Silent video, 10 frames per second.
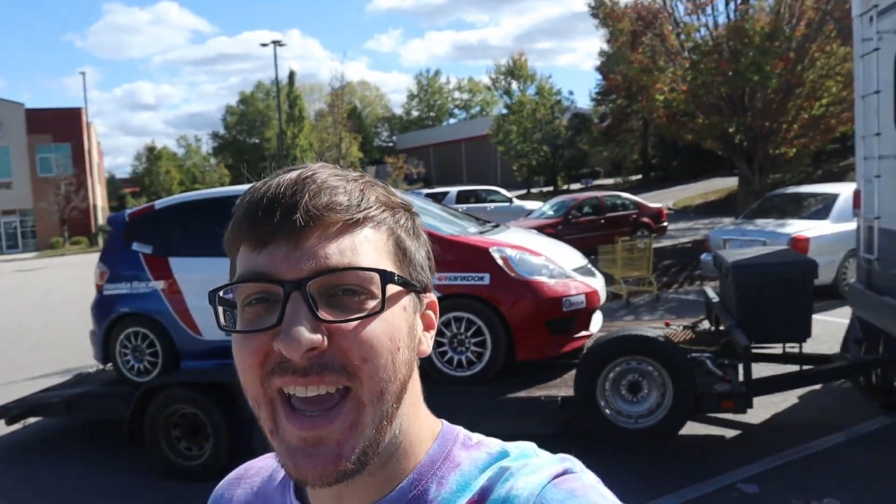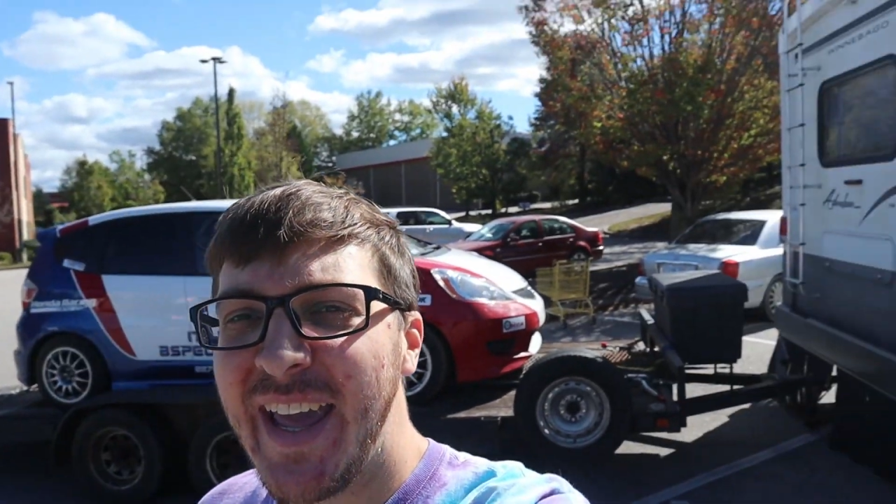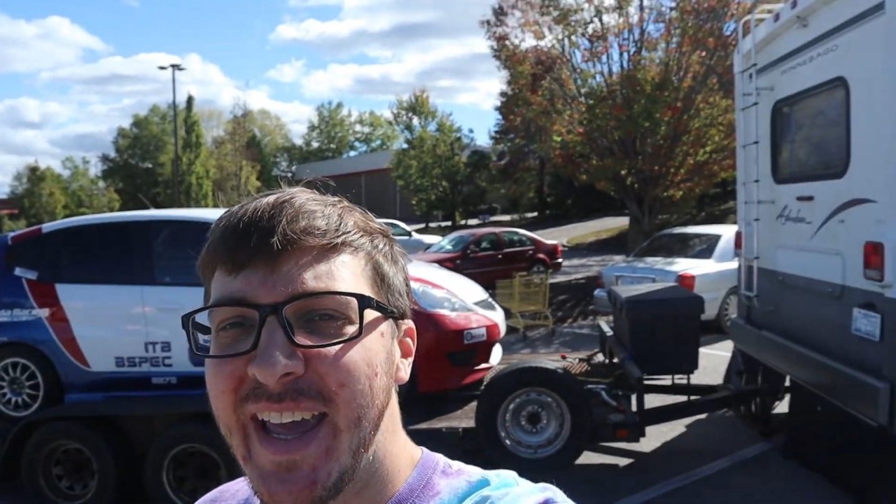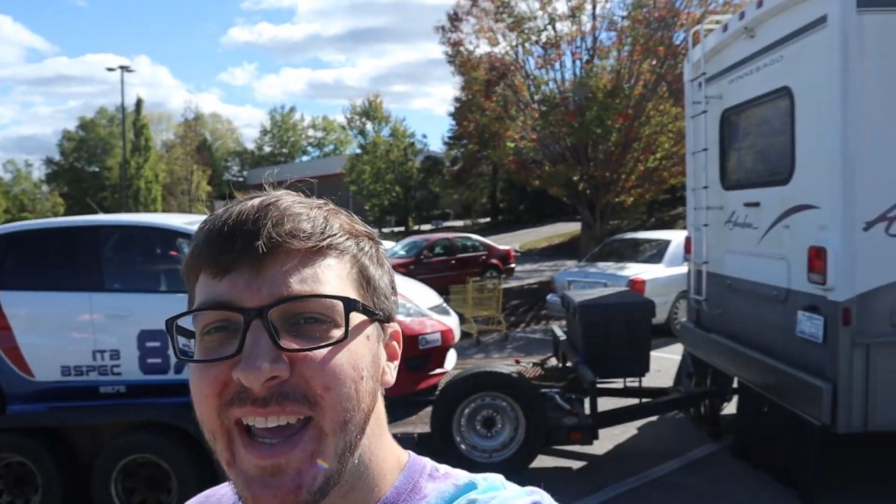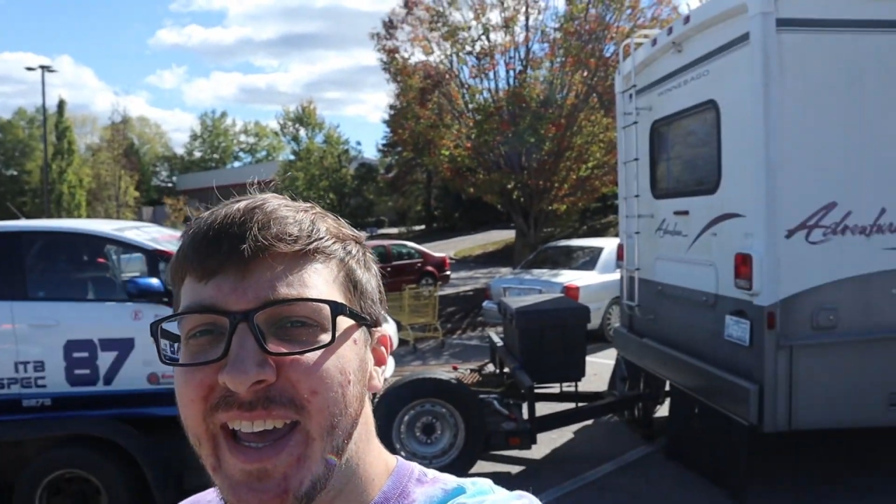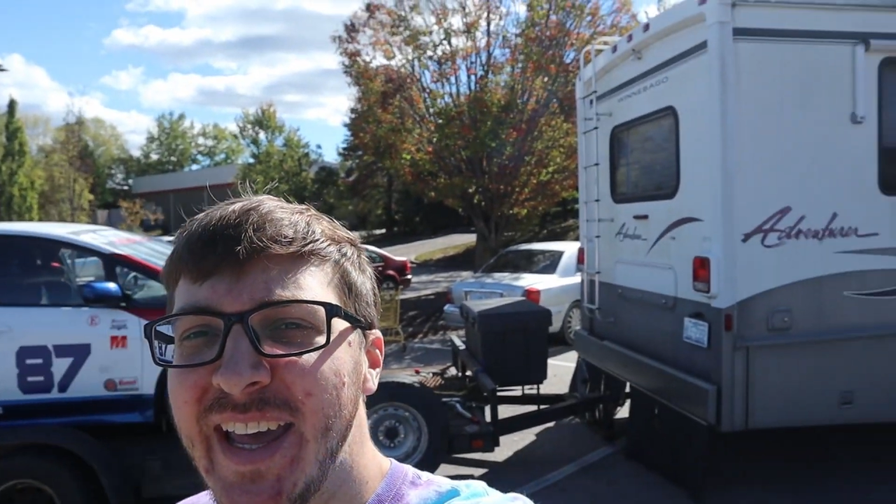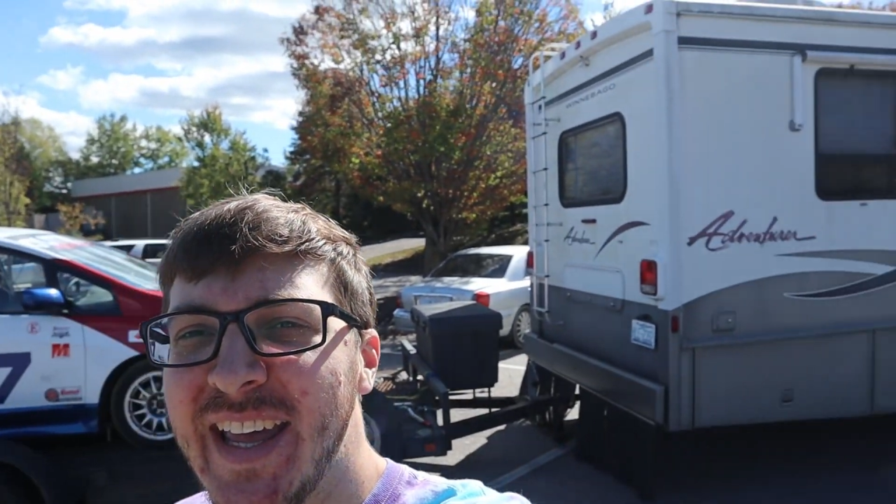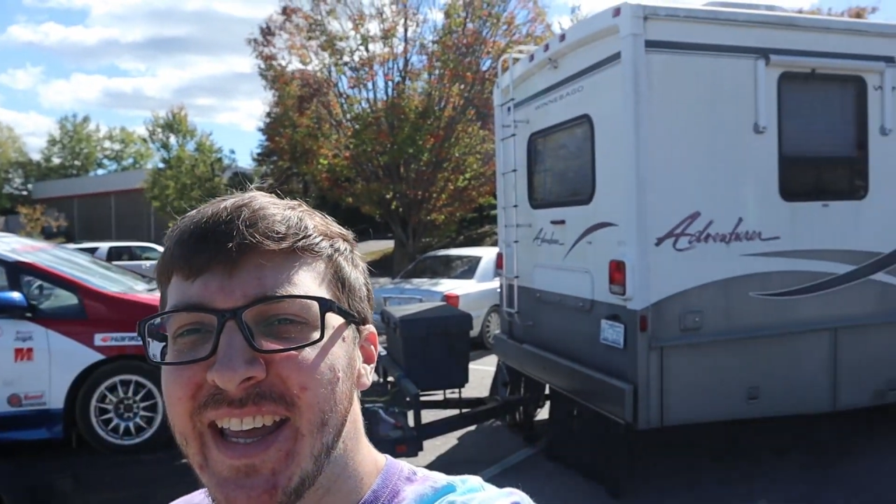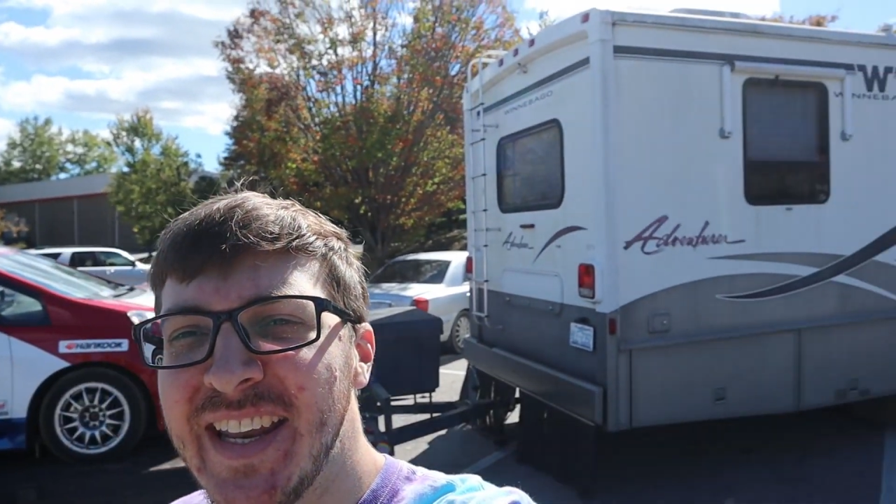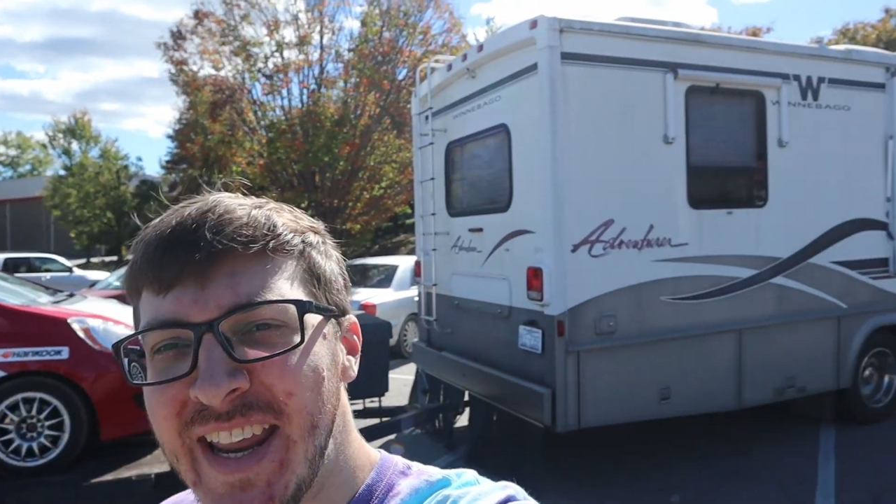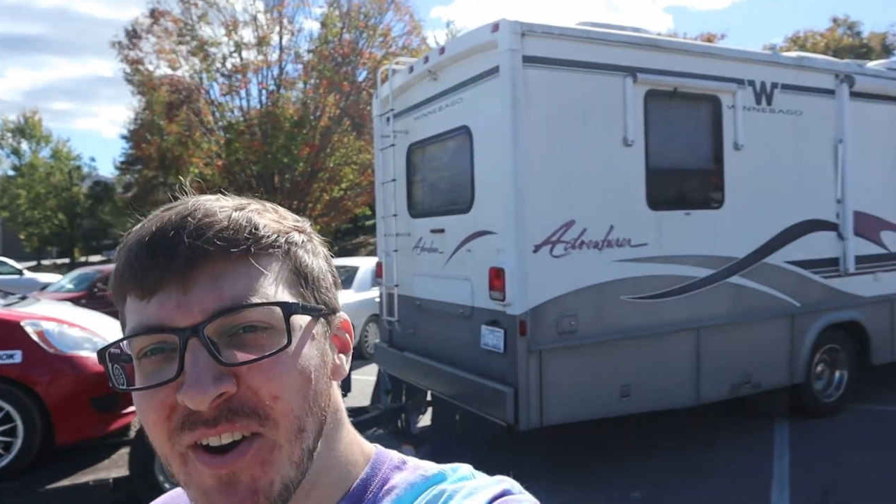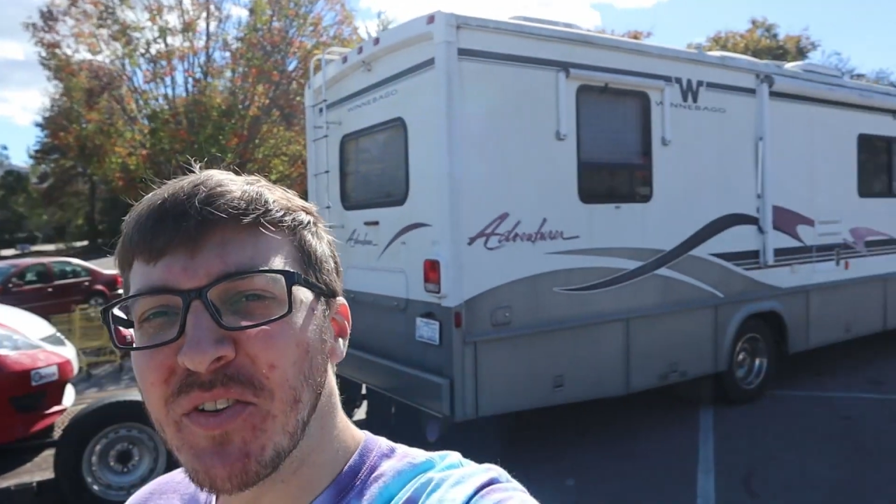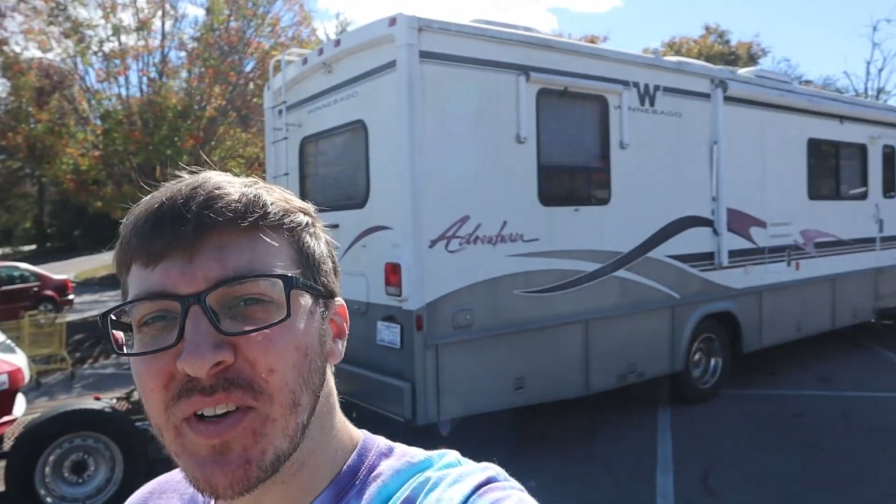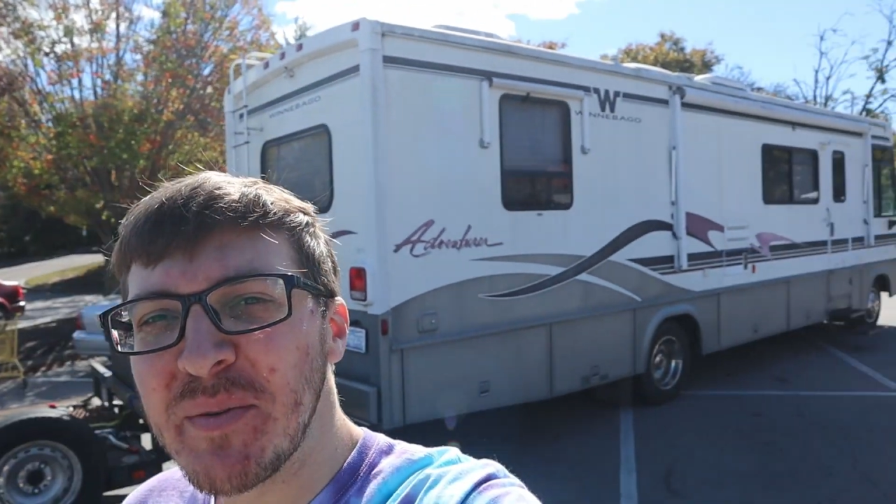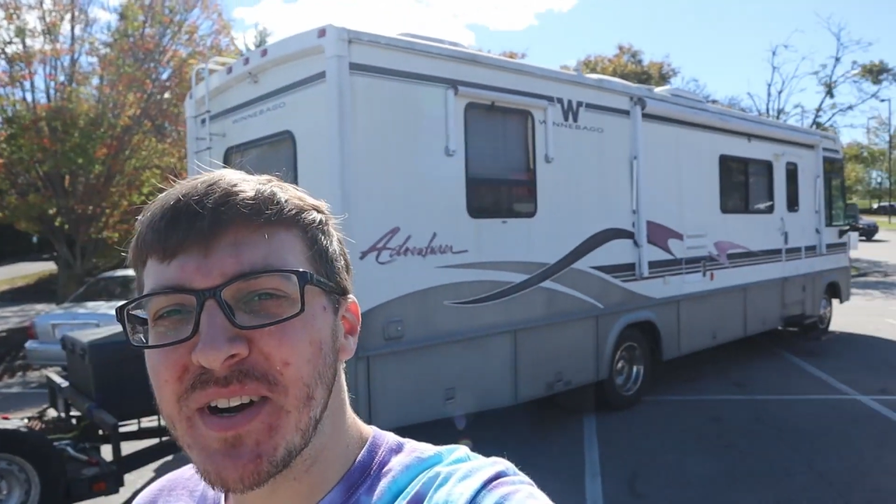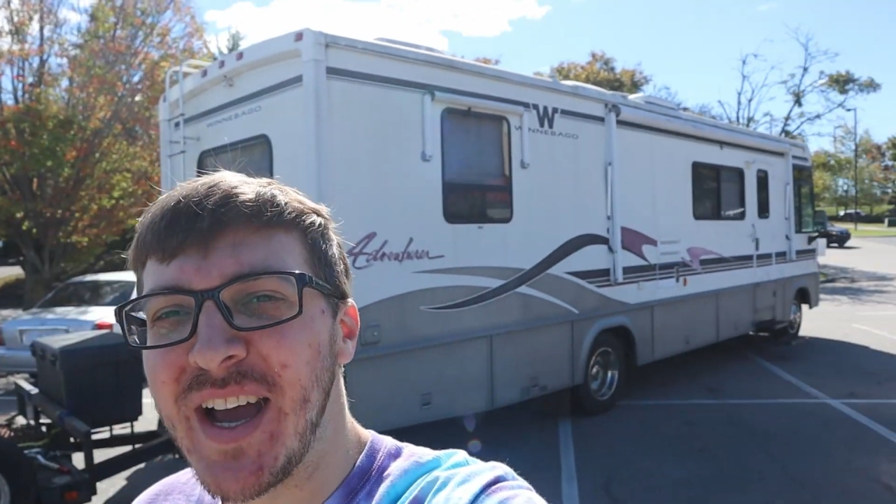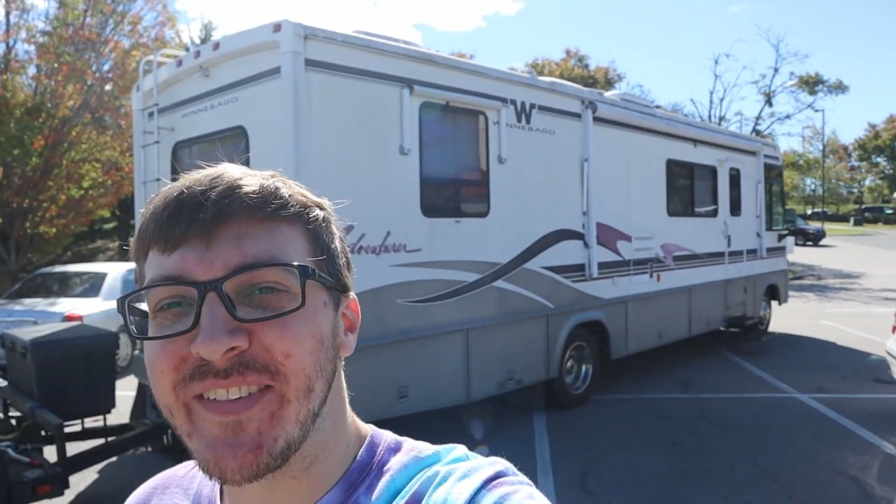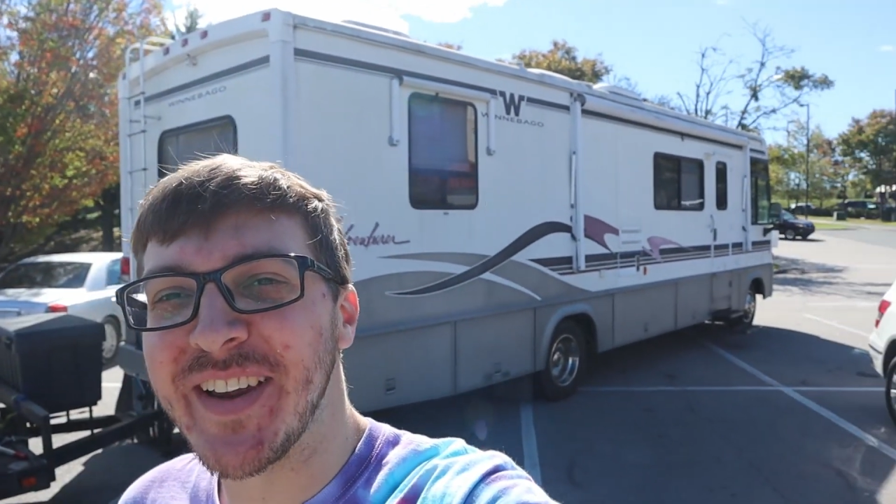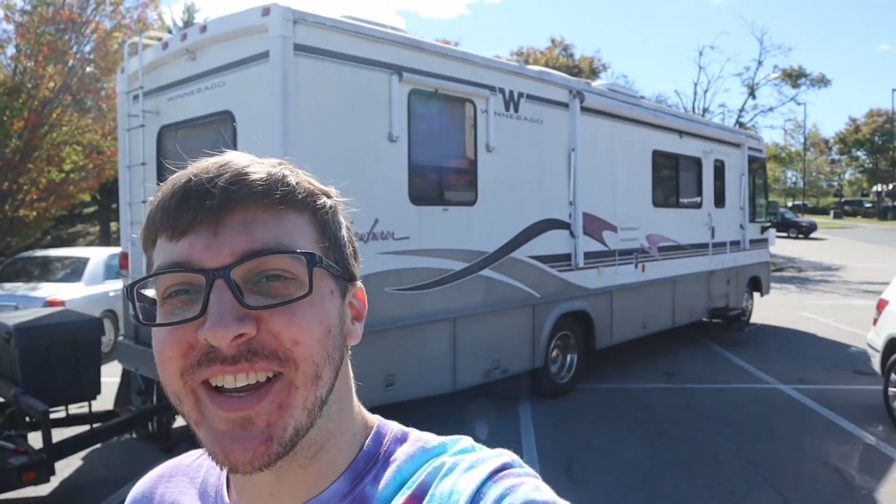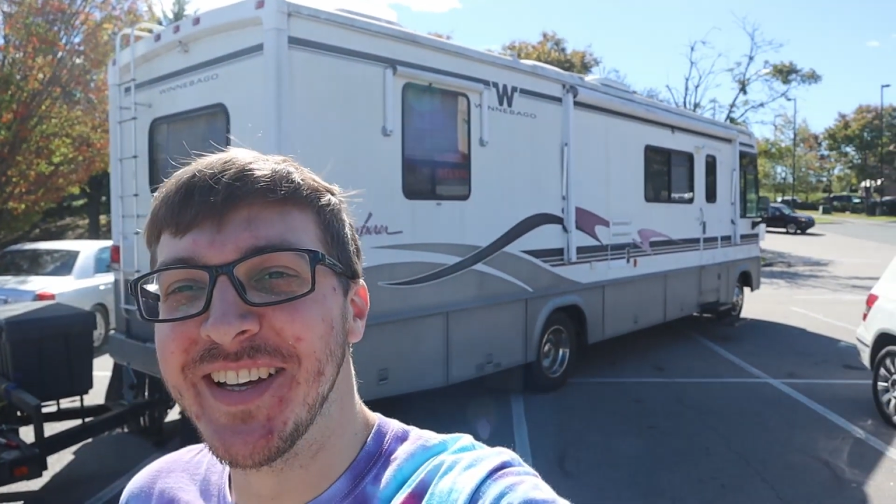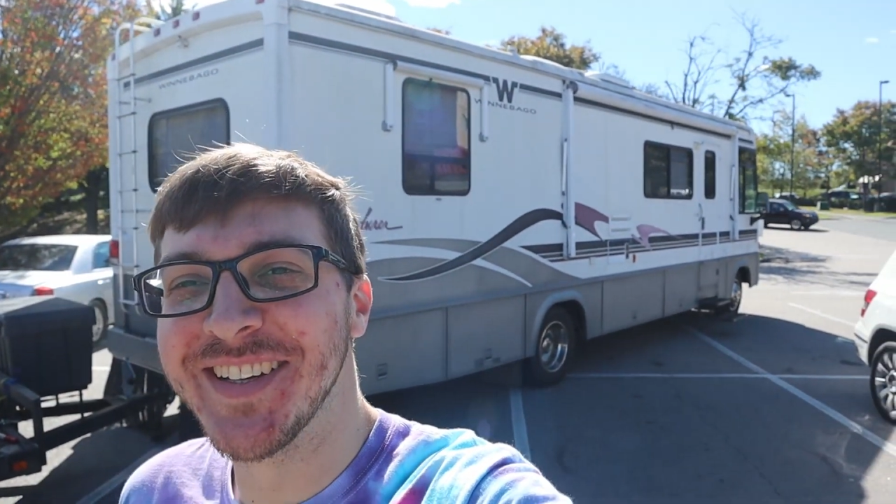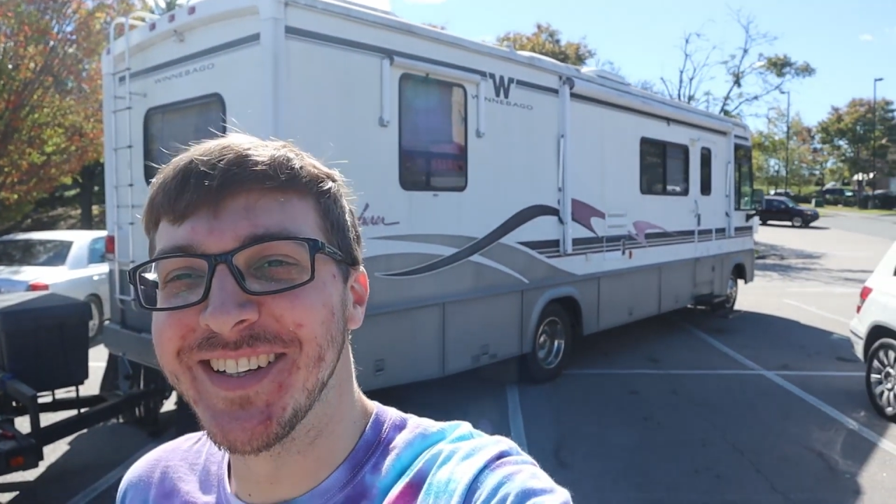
And here's what I'm driving.